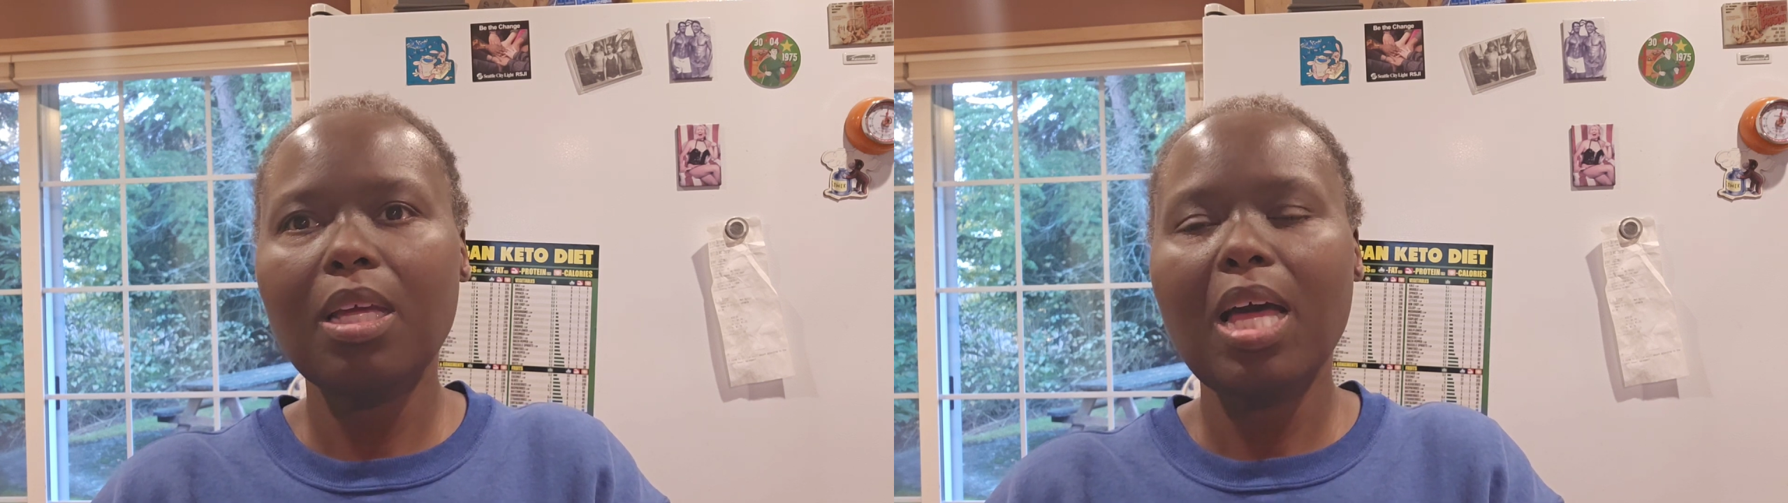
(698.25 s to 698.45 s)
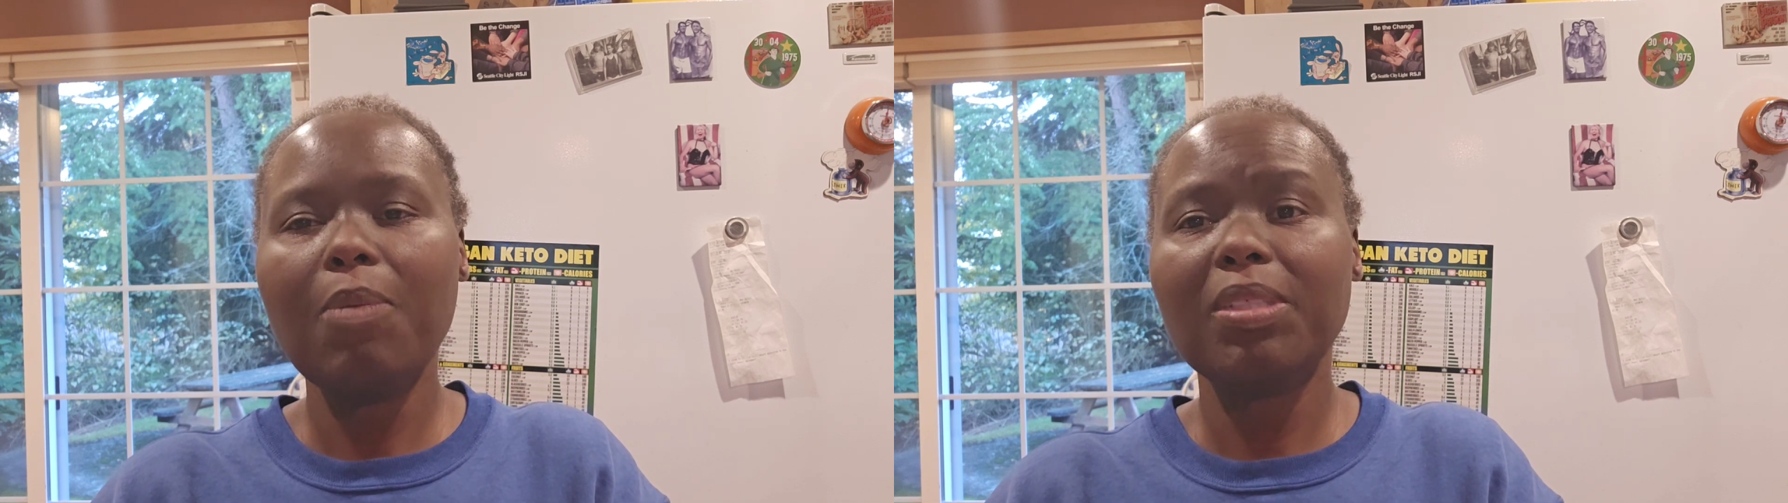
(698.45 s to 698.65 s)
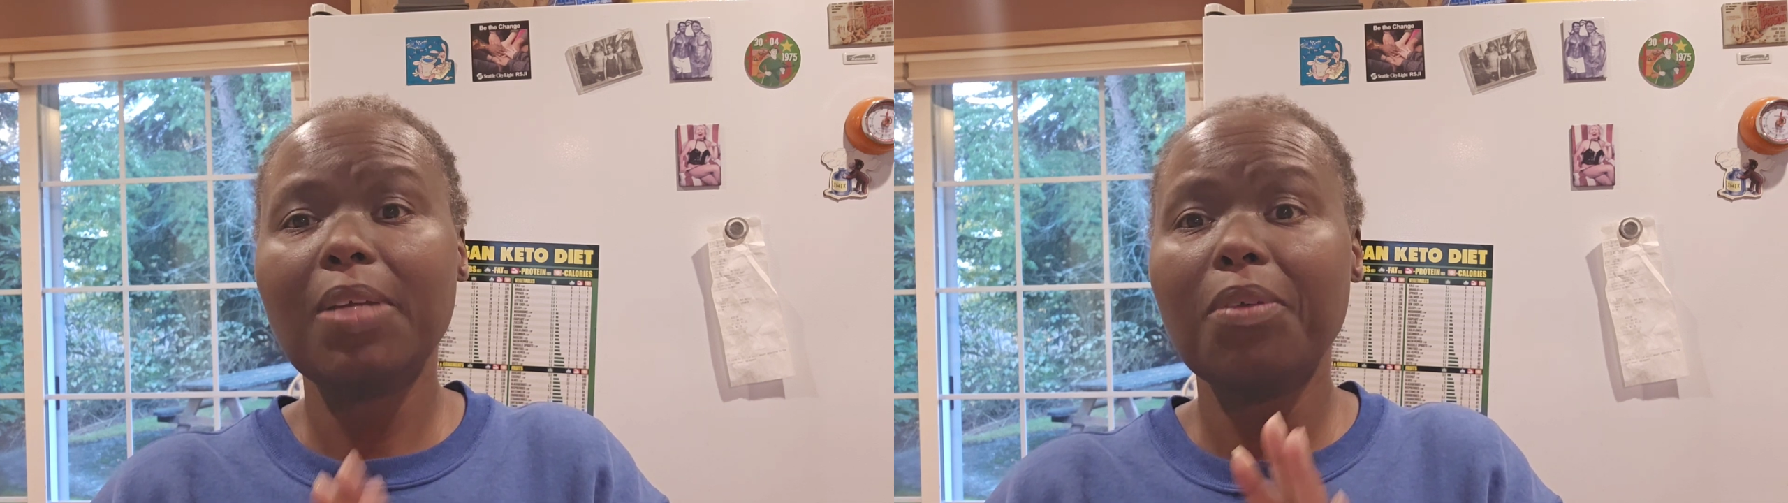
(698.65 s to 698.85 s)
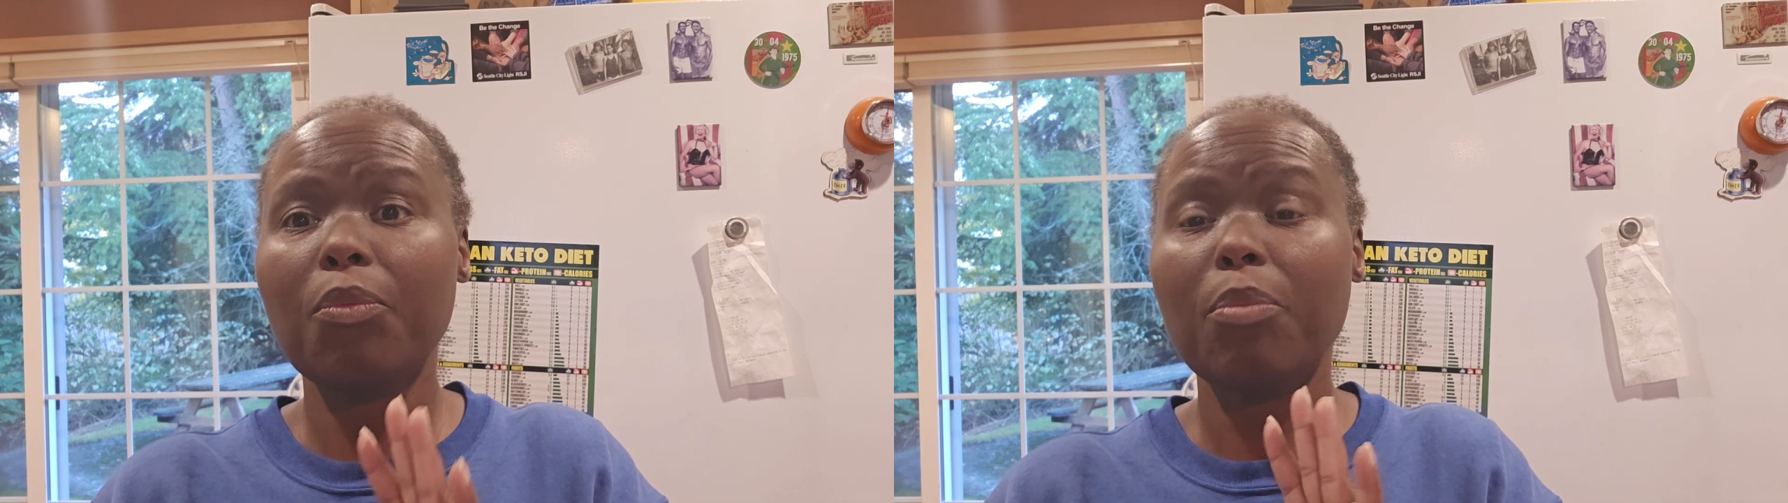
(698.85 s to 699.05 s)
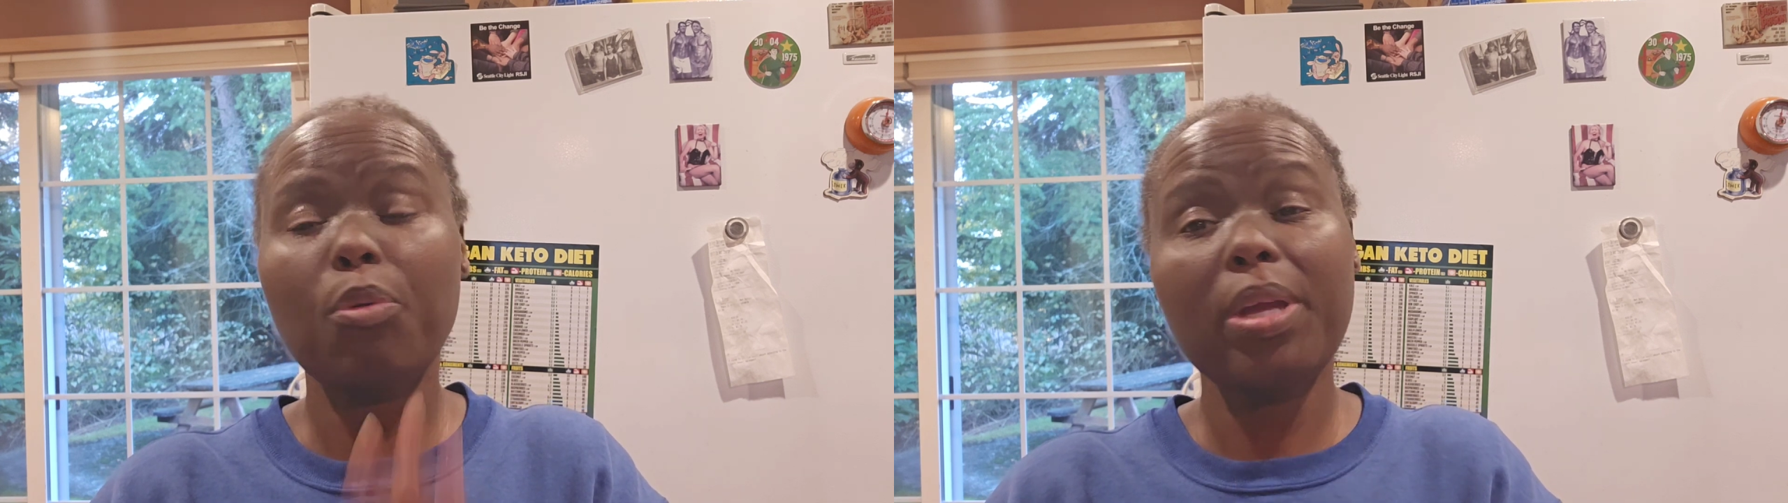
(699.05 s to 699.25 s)
I was given a
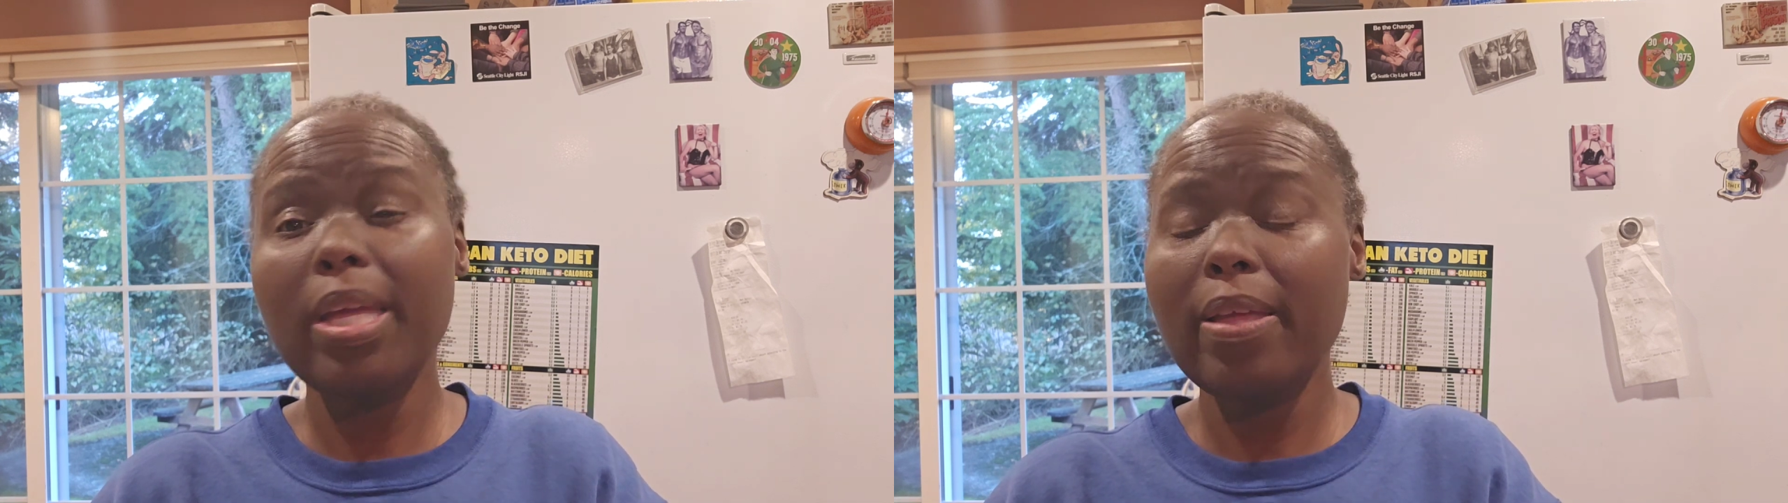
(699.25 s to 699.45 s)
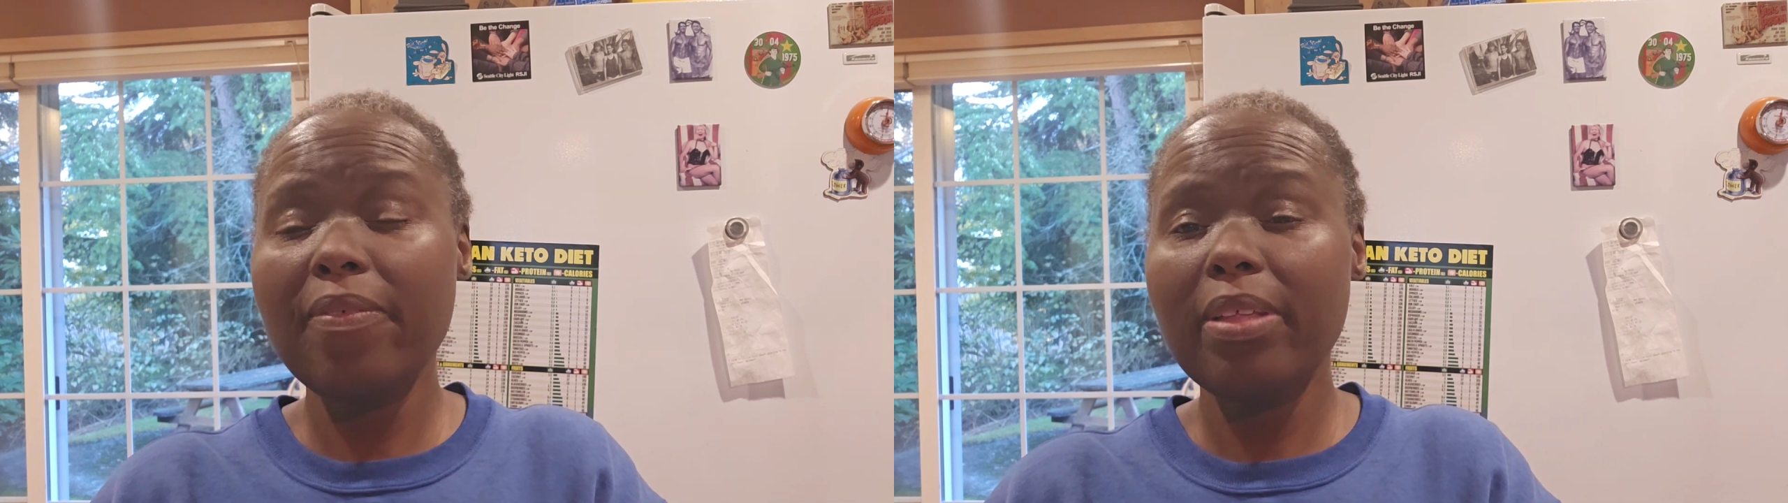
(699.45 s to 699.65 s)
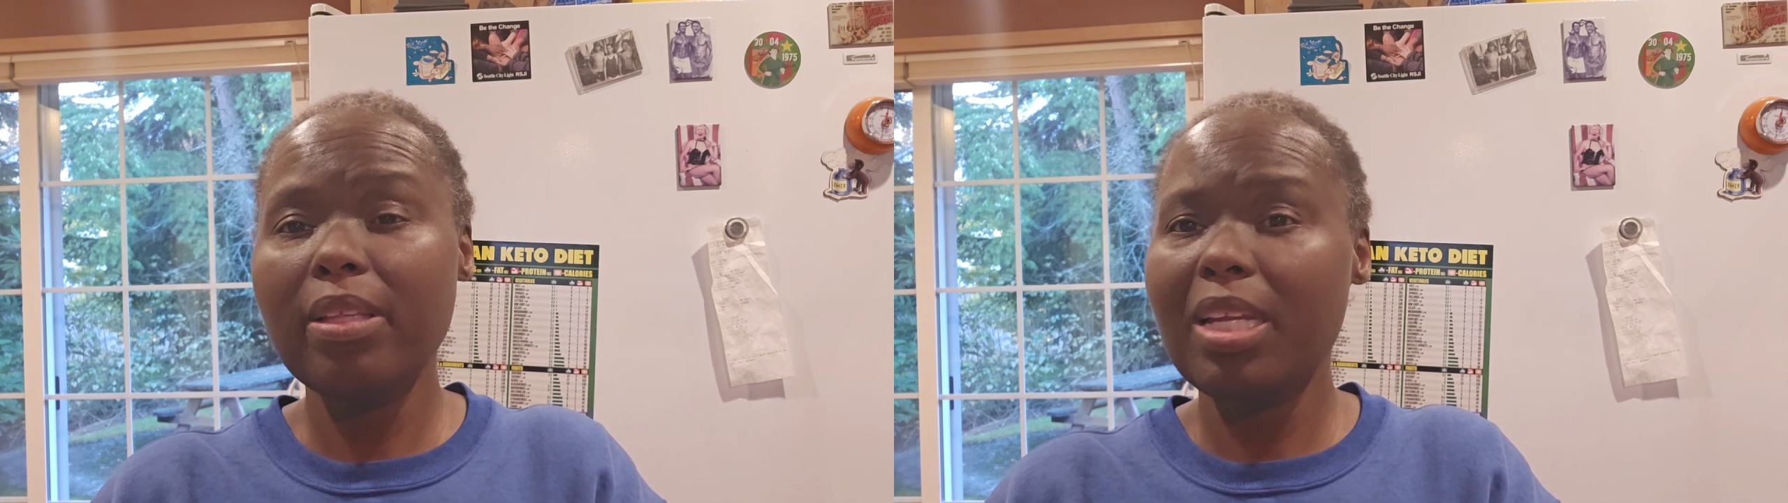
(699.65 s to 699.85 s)
reprieve